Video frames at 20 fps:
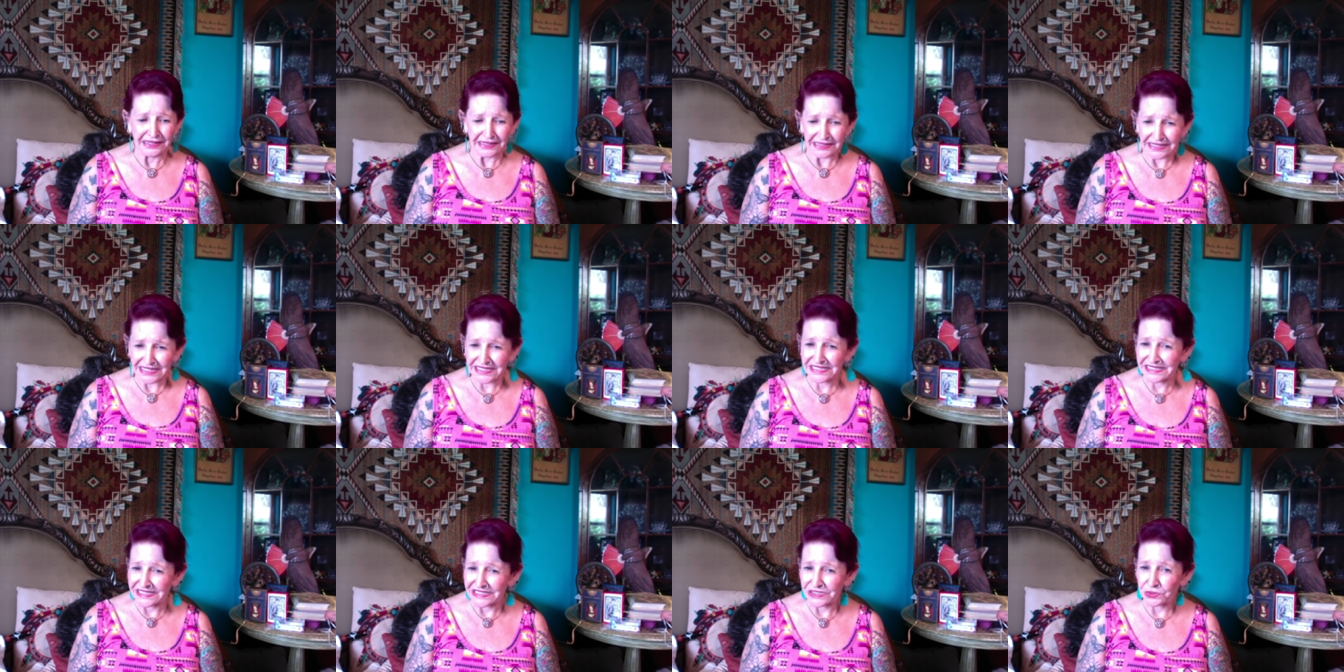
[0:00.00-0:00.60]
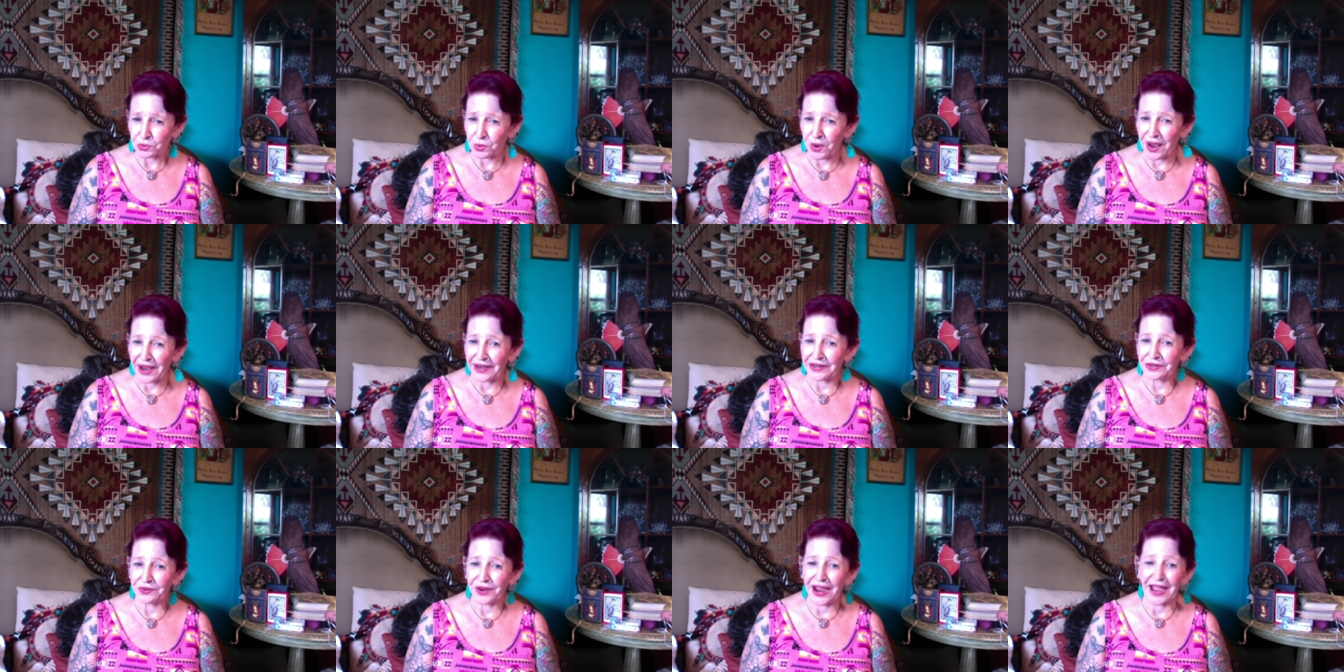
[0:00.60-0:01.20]
This is why
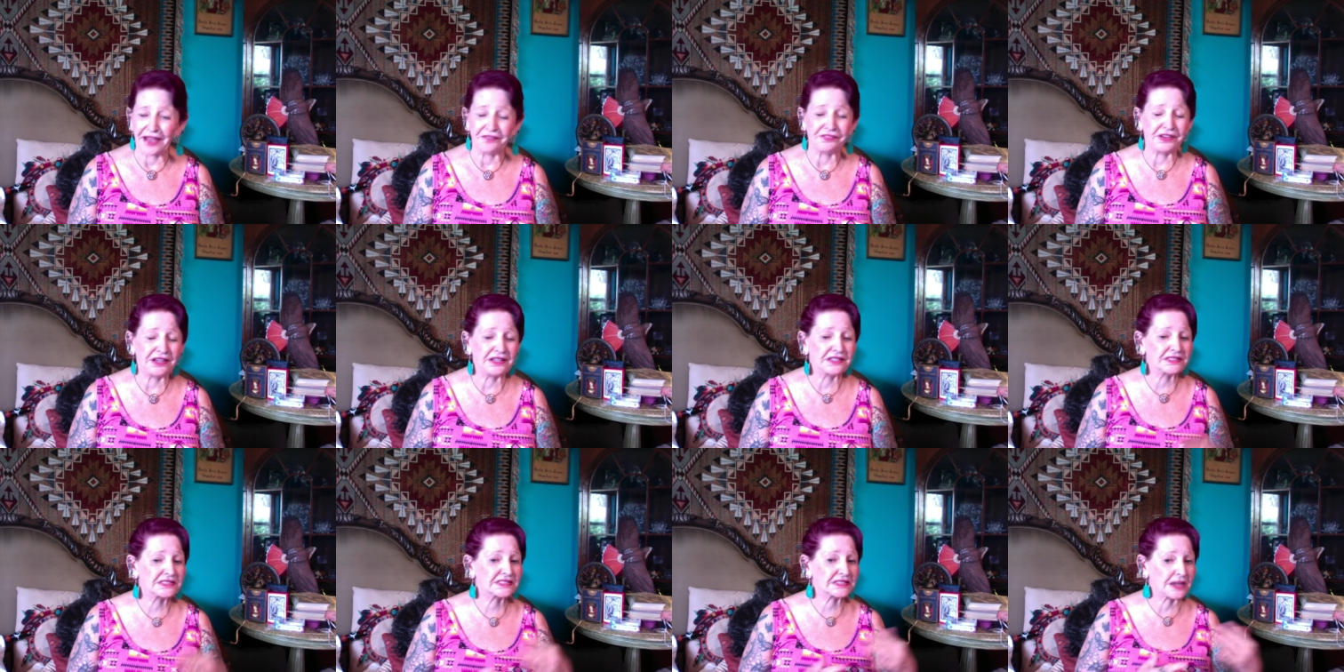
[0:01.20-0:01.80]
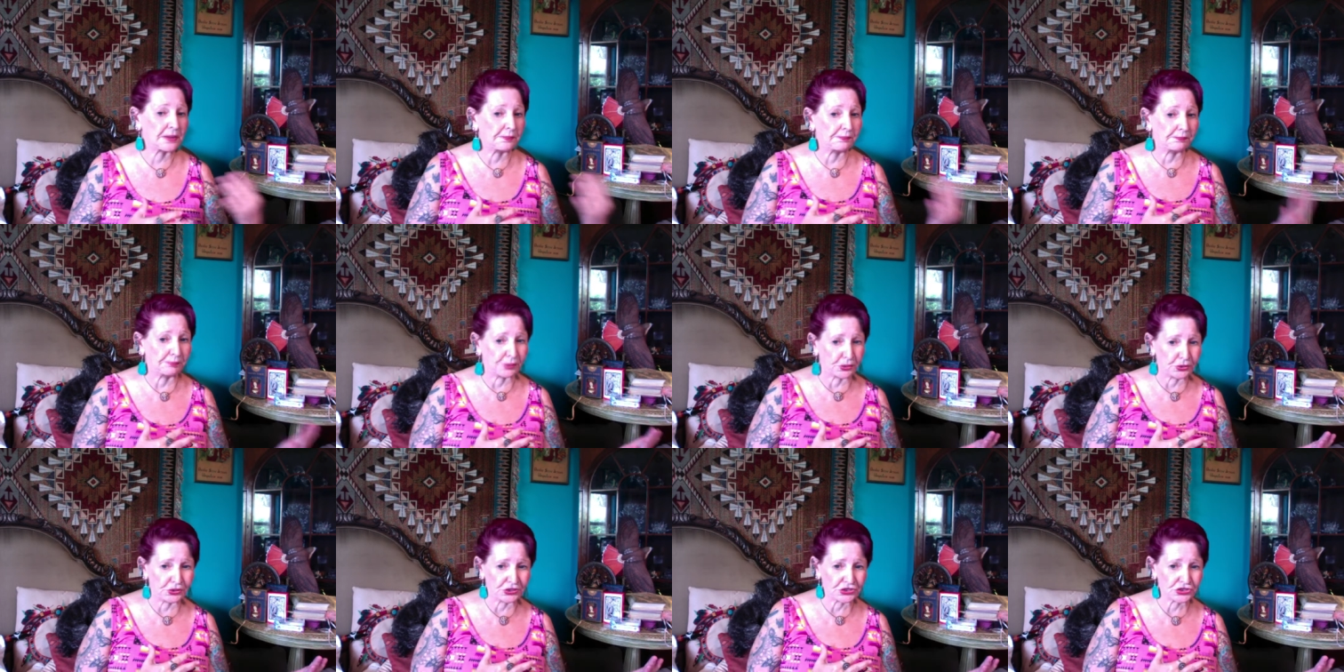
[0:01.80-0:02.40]
you have in some
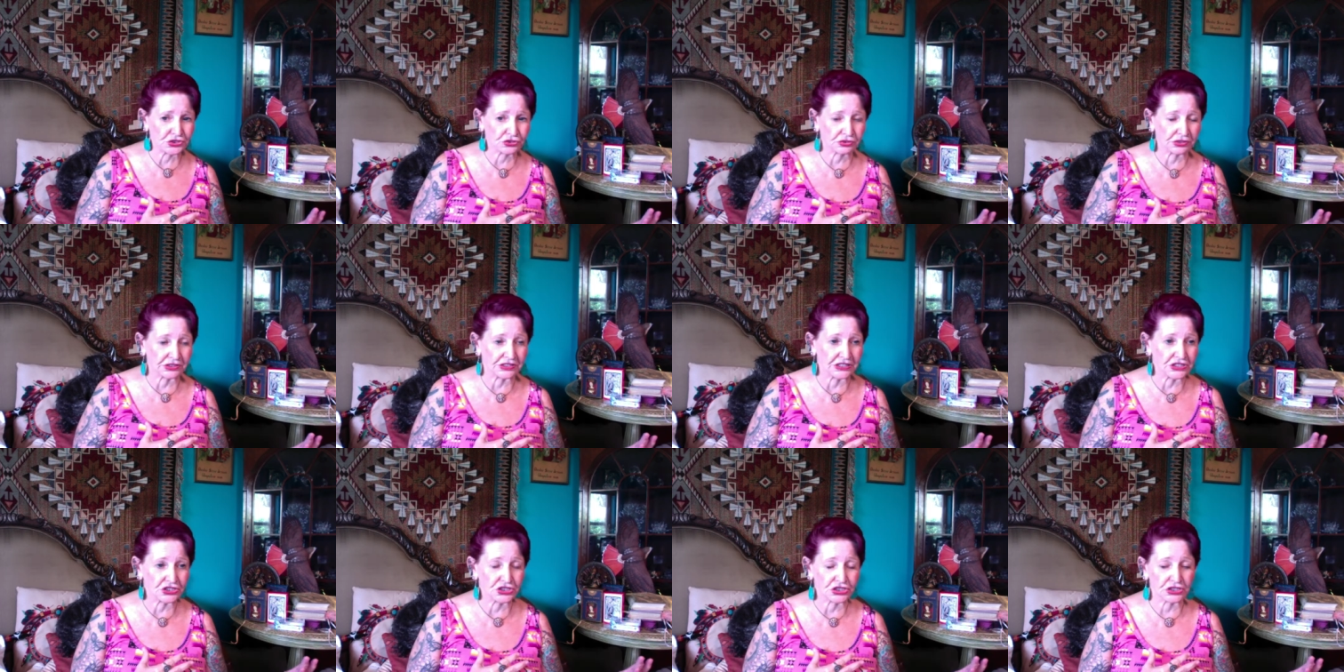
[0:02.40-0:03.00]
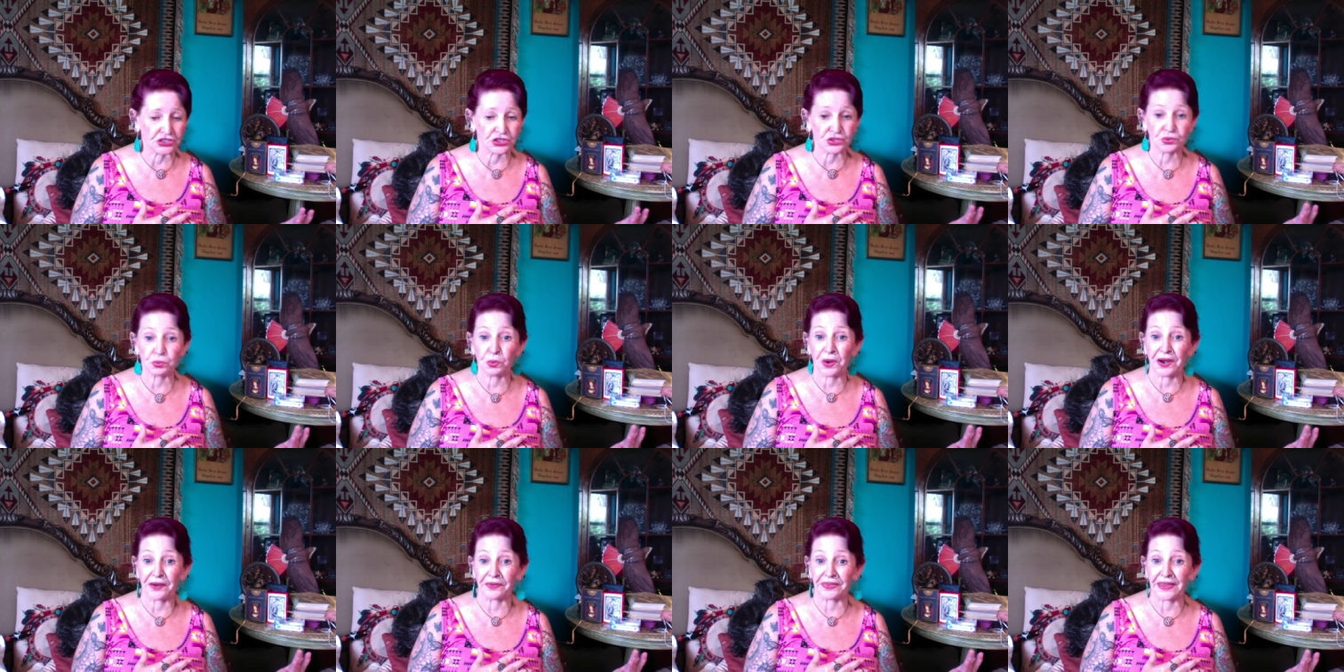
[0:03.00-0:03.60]
Buddhist traditions
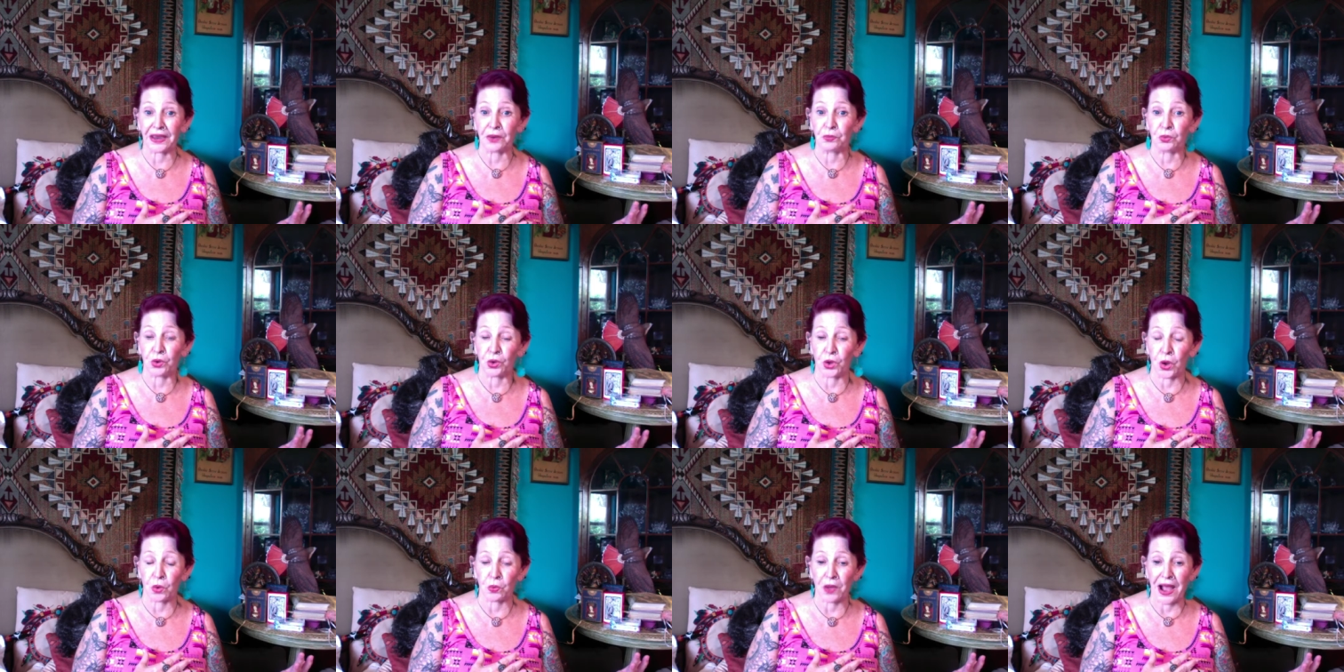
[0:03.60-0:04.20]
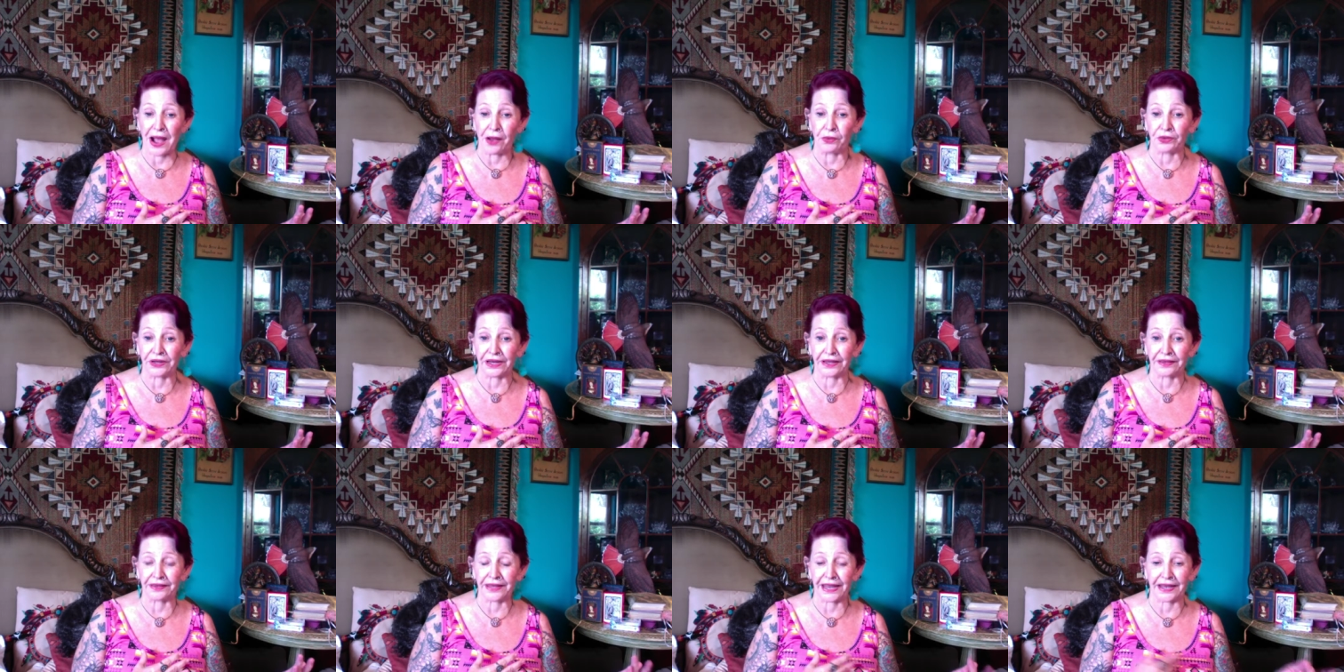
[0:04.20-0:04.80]
where they will go out
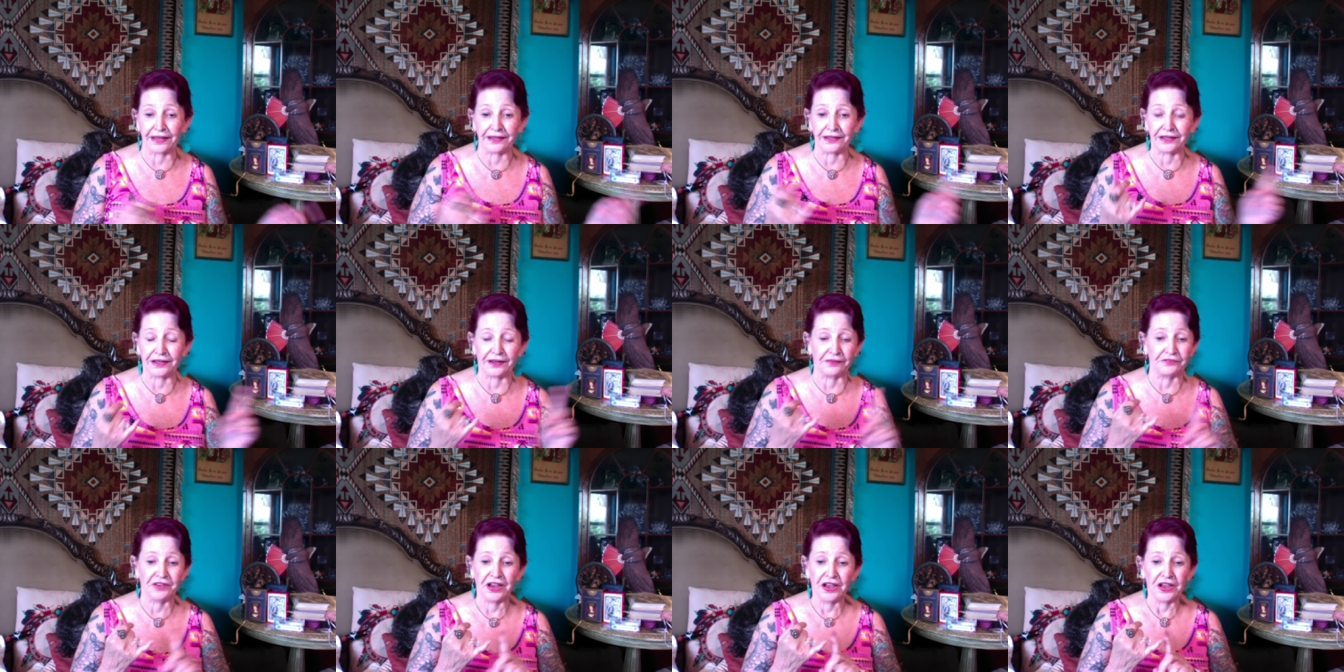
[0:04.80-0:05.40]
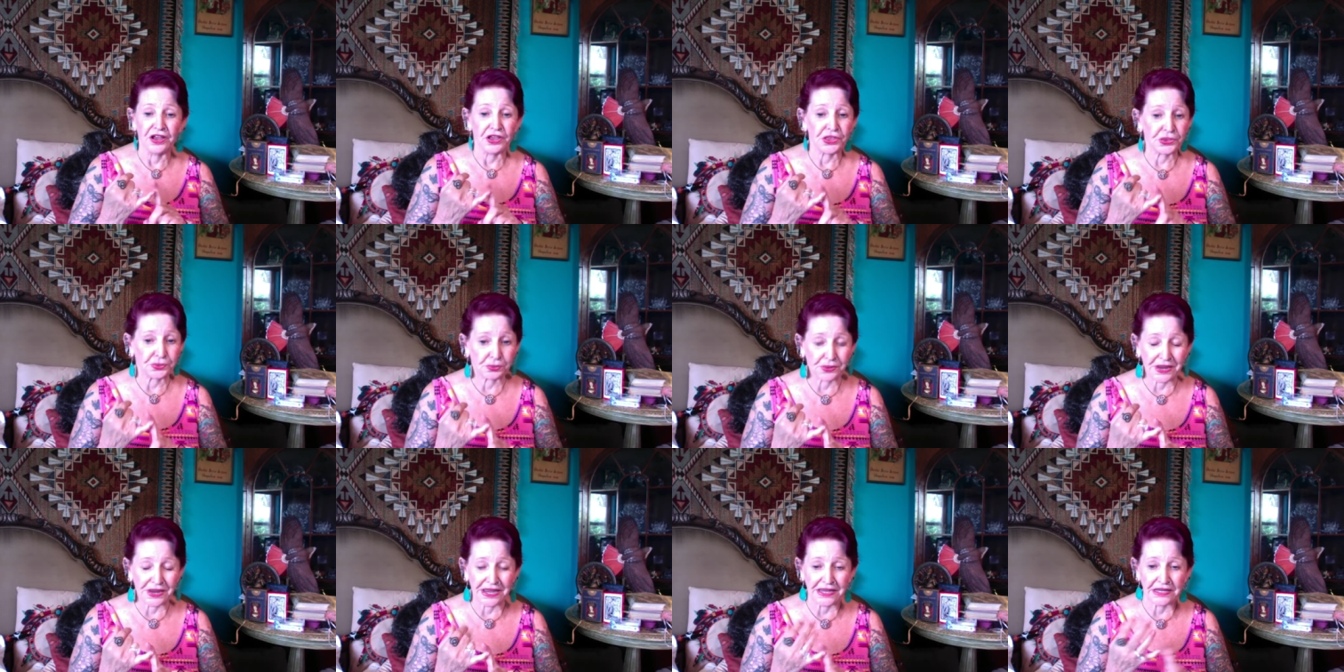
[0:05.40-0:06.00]
and they live
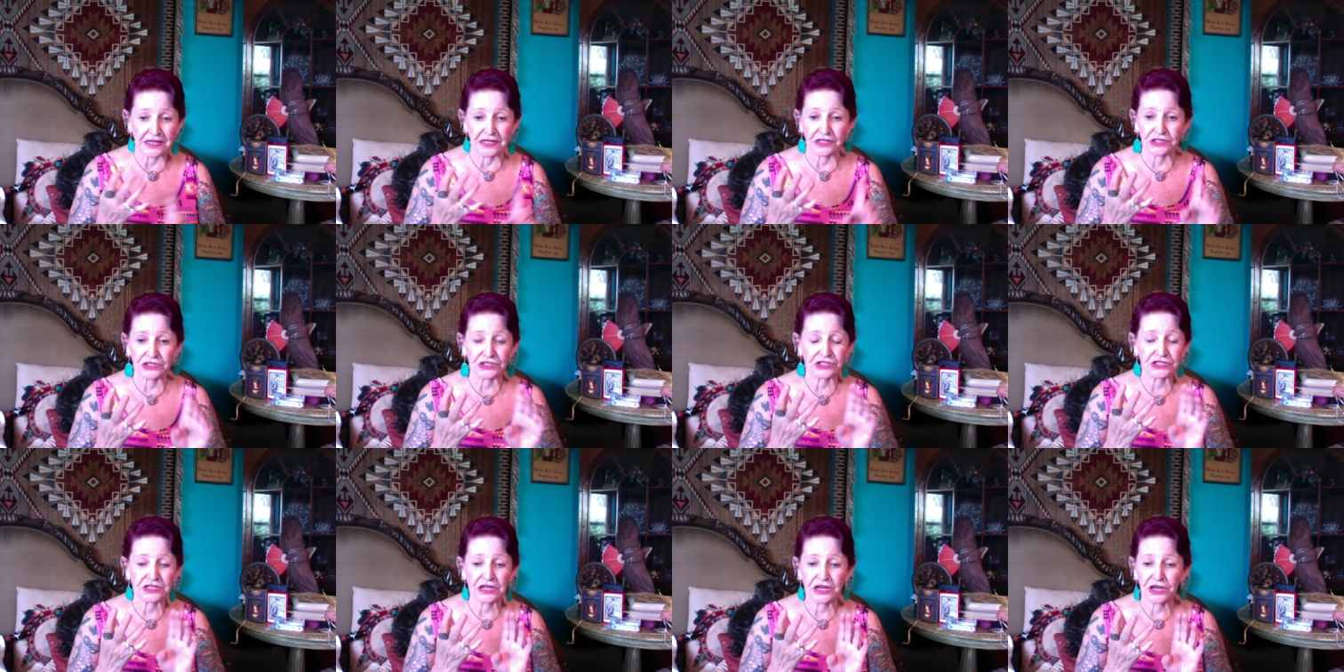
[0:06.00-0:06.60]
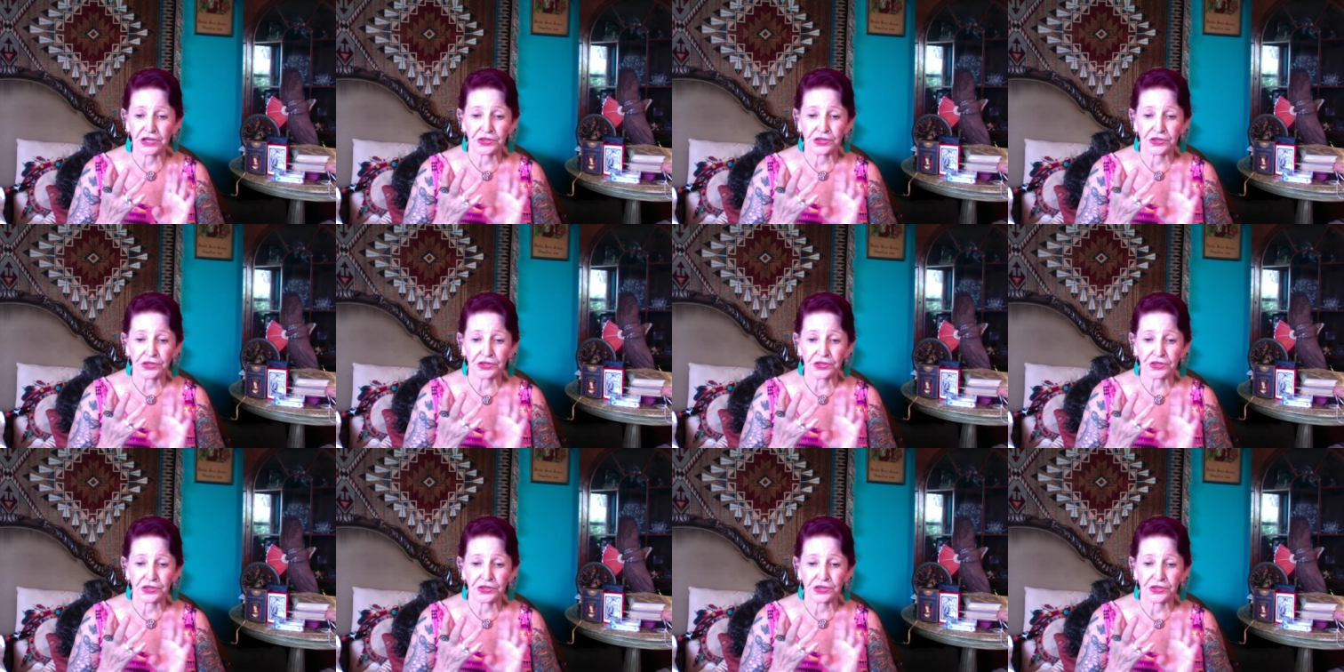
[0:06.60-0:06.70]
3 years,